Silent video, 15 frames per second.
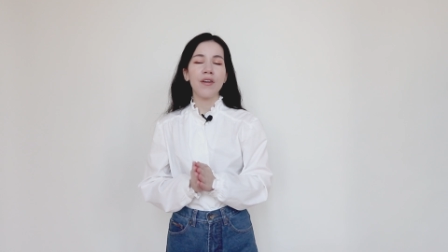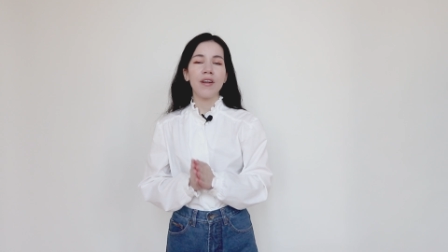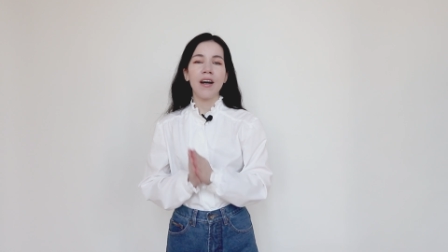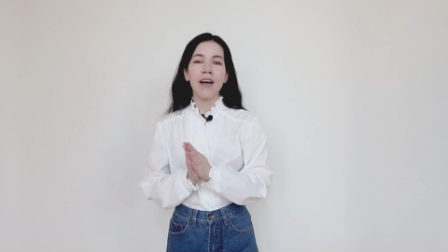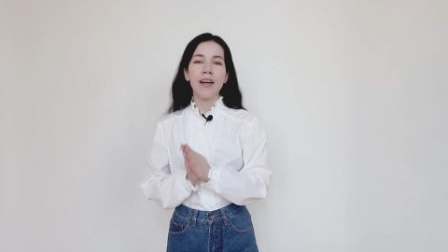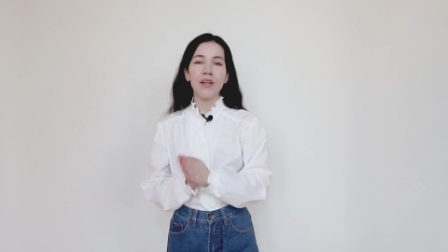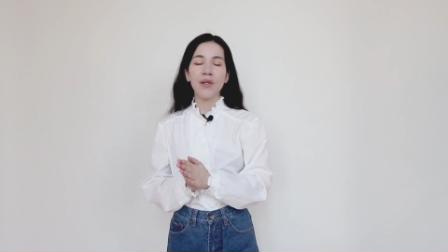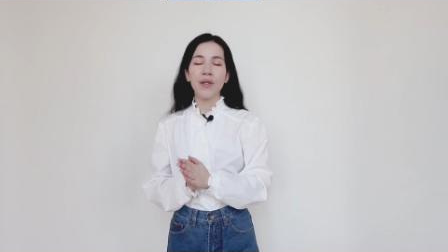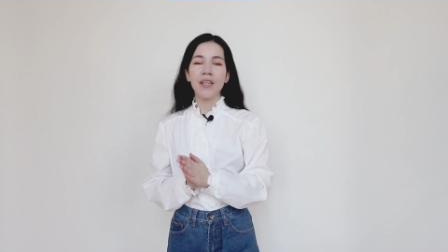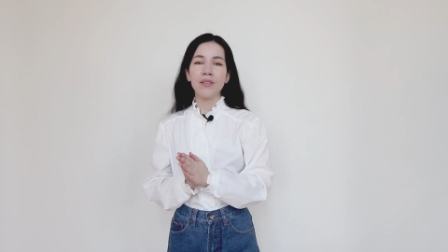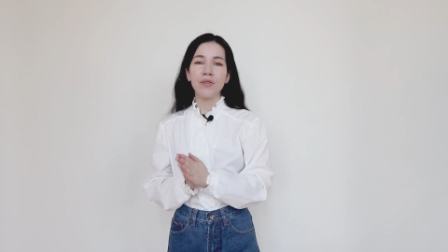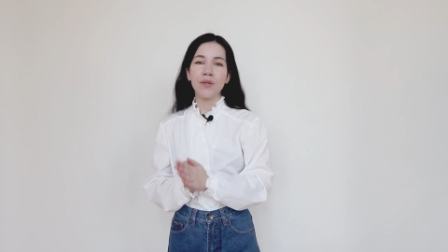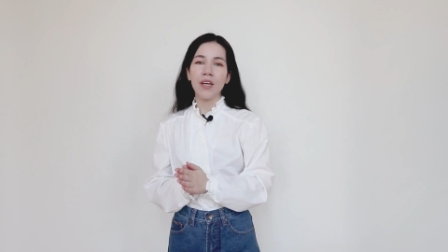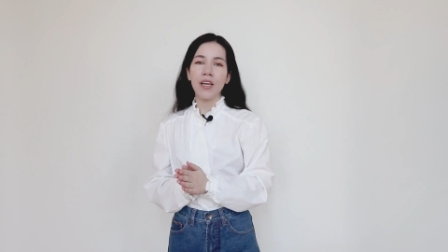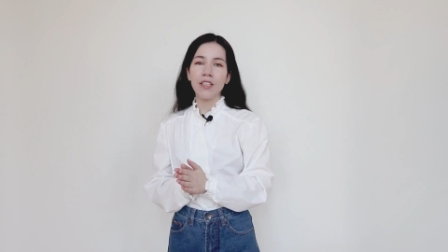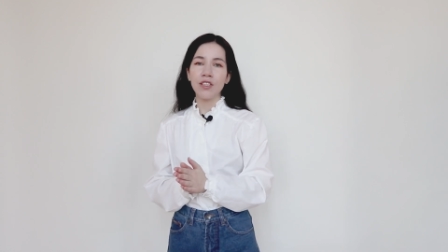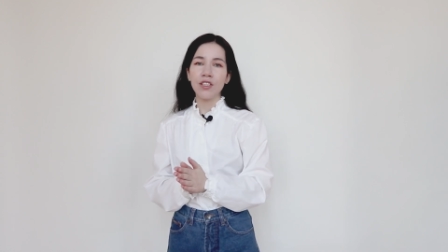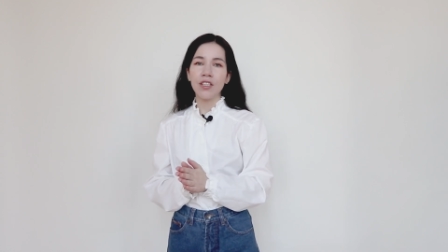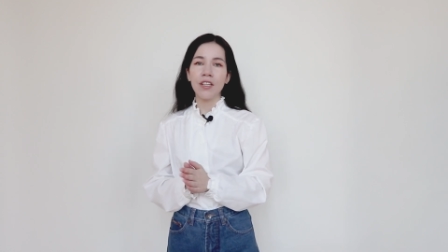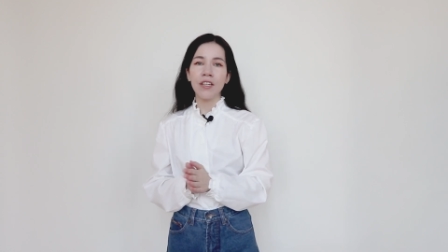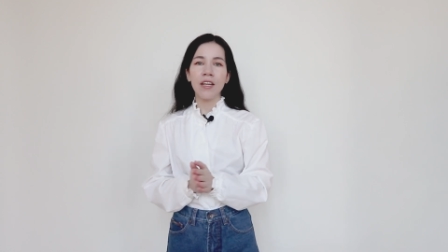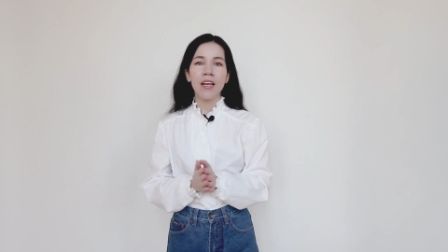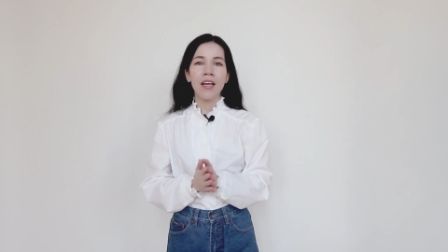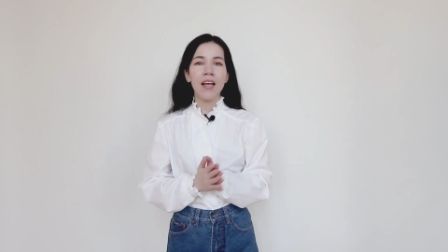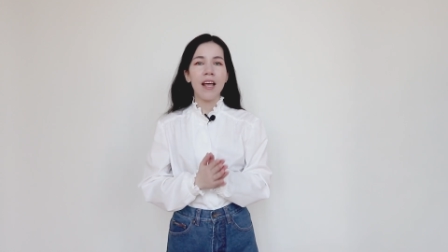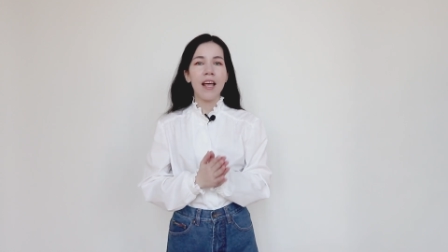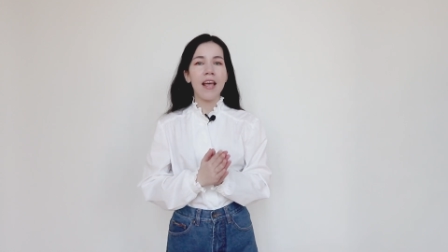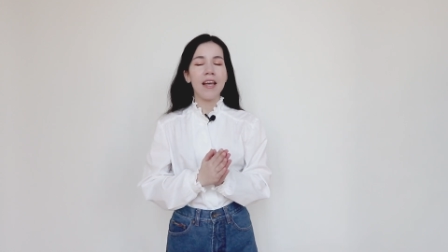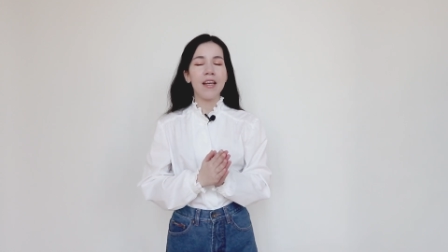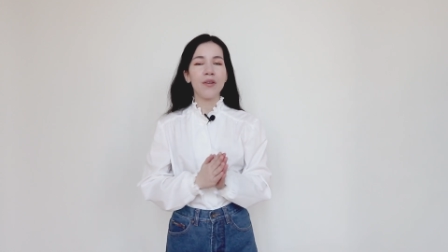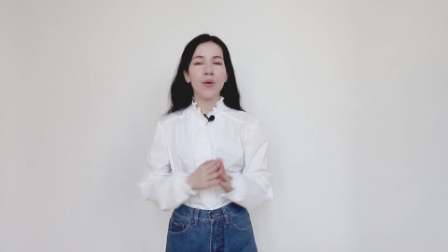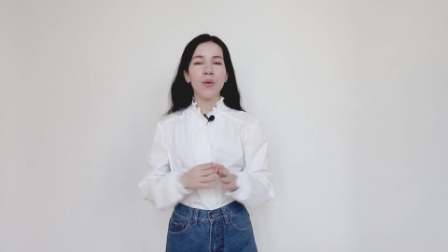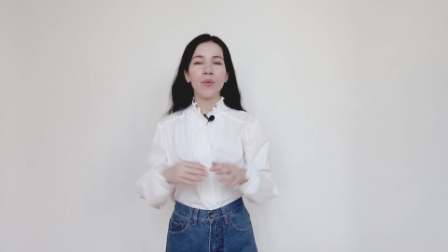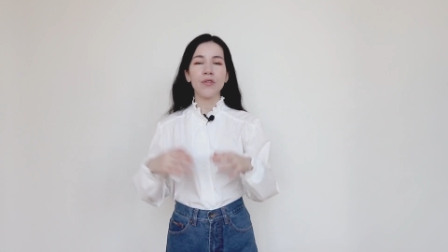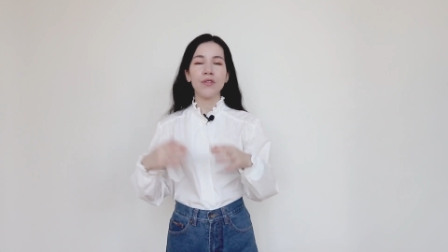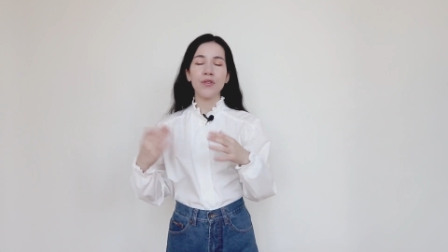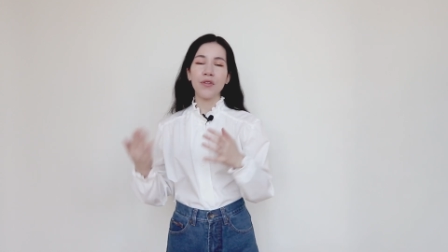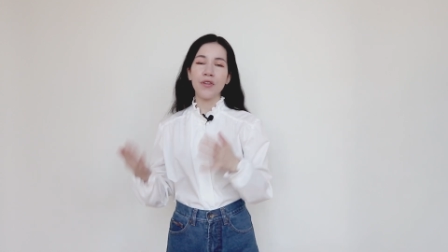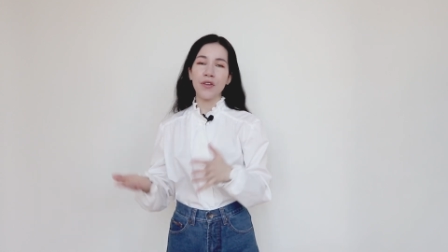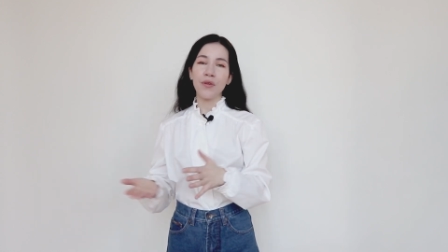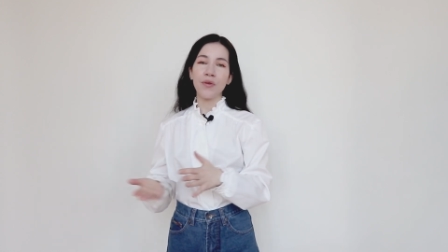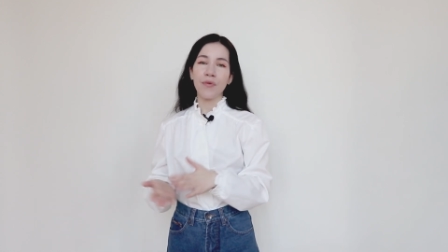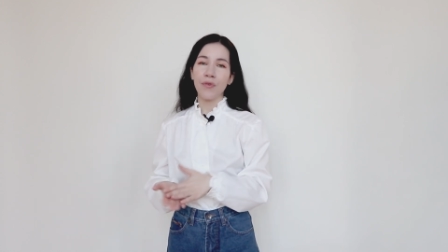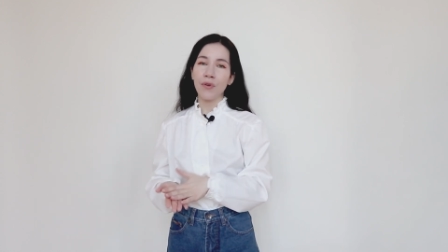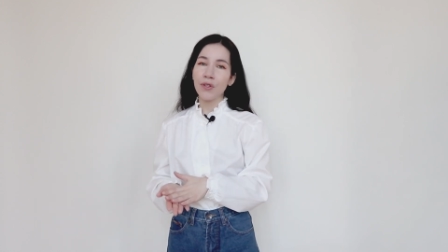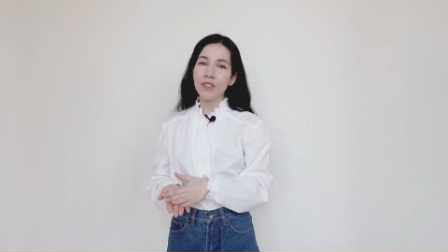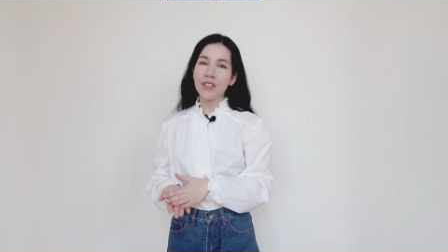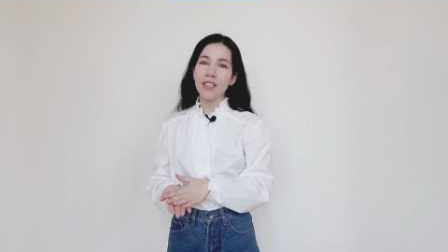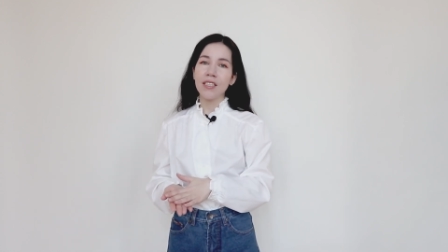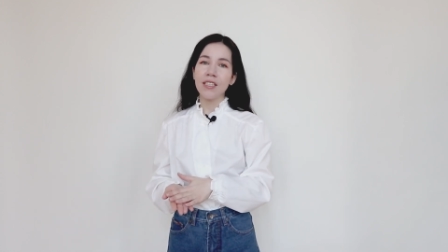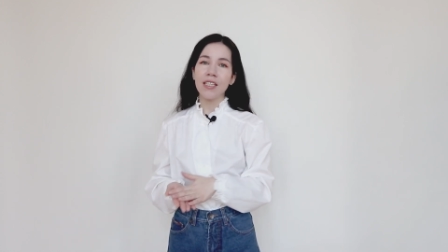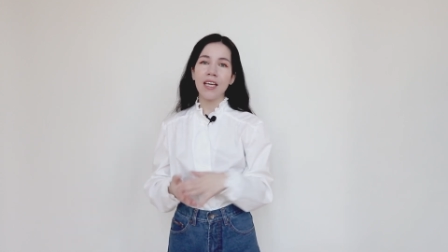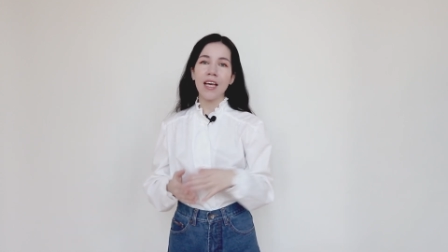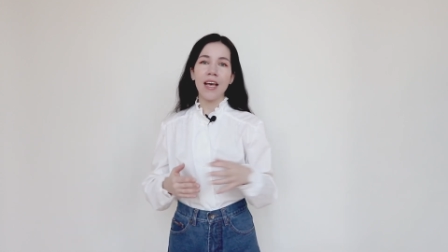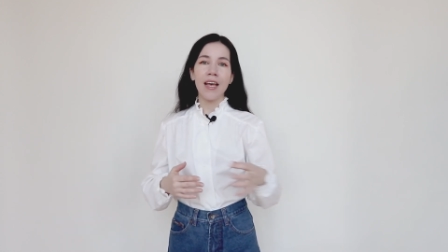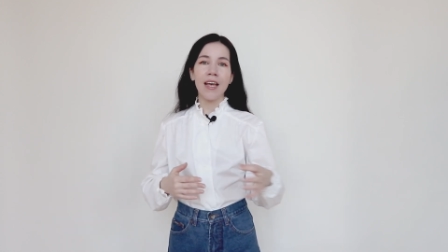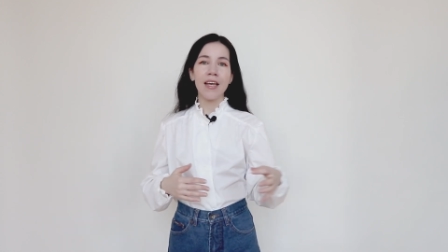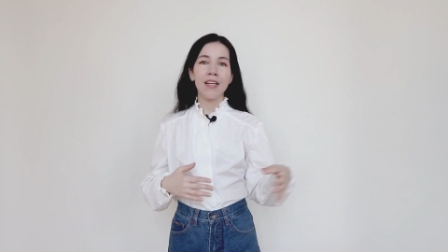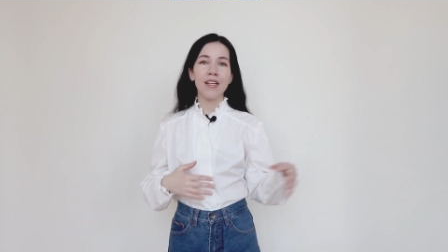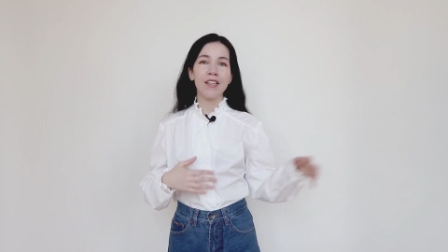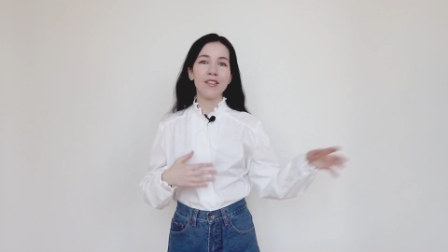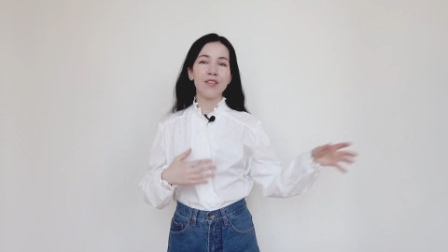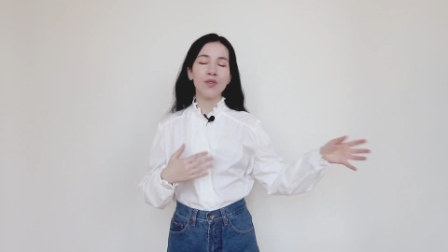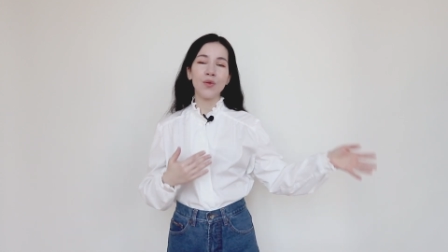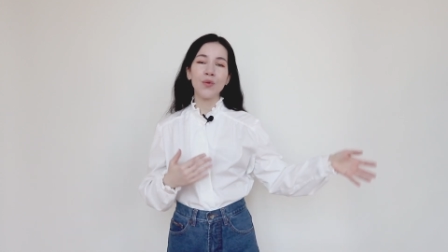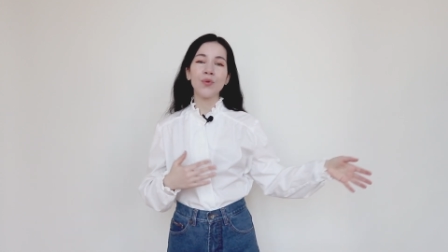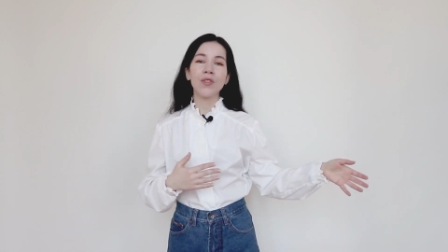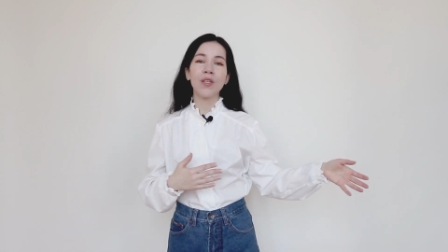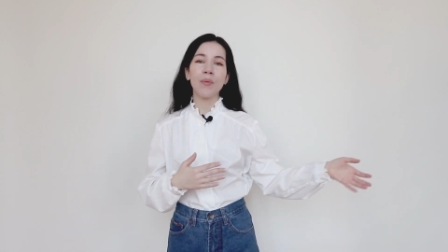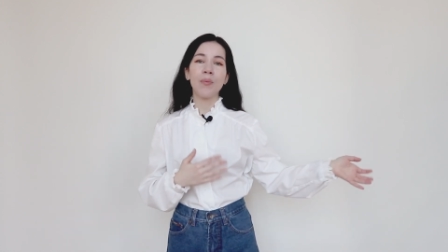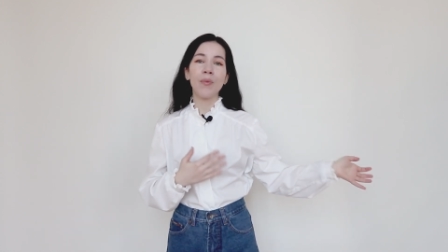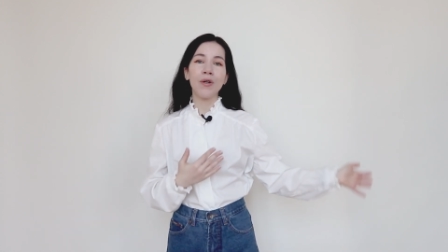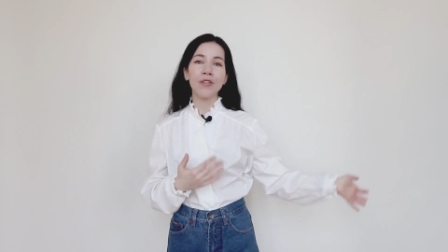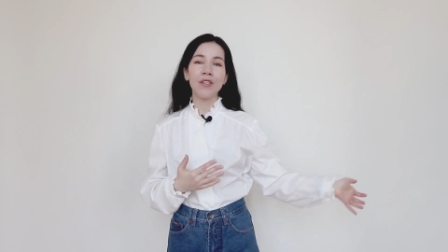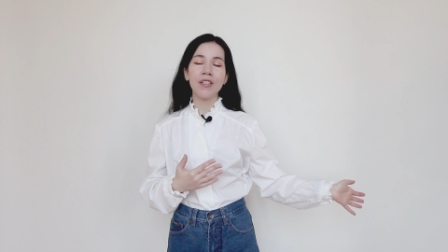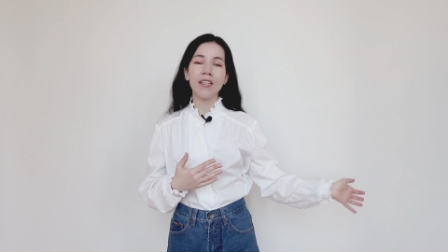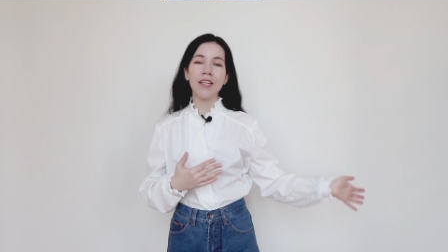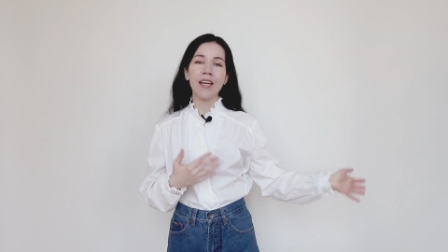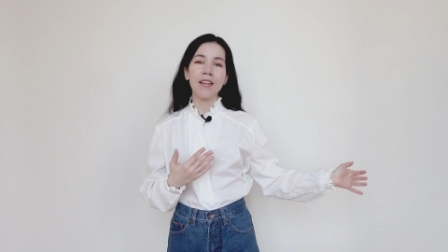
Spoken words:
higher education and go into the university and do some modeling